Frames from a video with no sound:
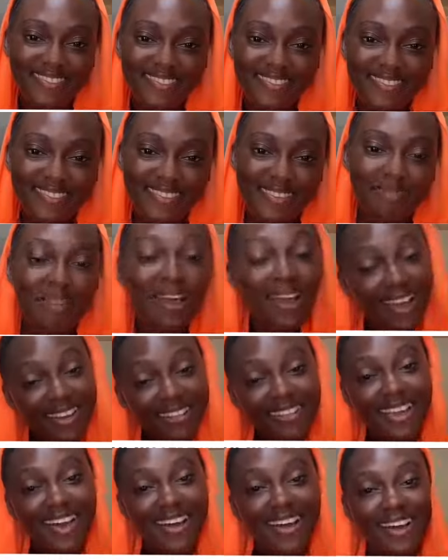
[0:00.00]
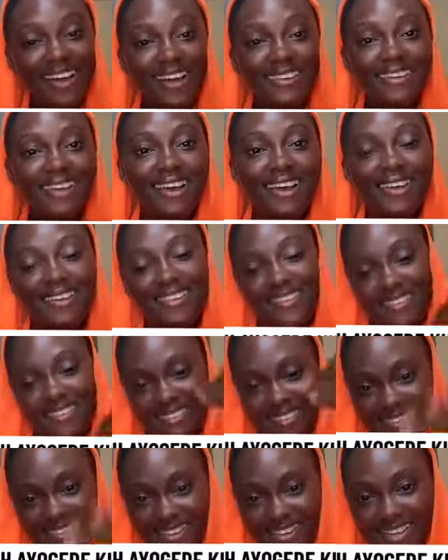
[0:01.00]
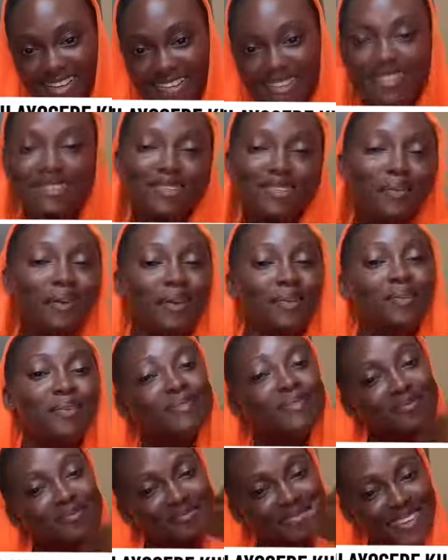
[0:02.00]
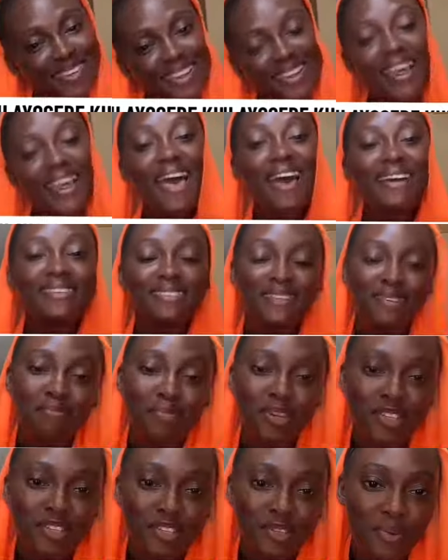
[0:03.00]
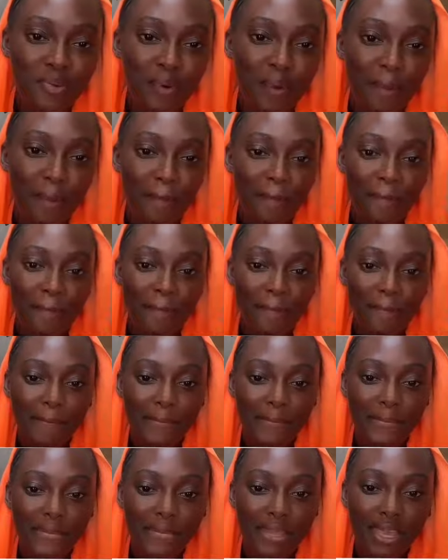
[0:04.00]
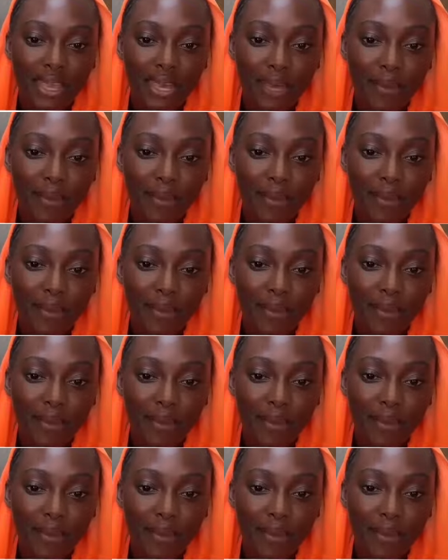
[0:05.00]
Nyaka yangana gande sewano and I acted mature. Yeah.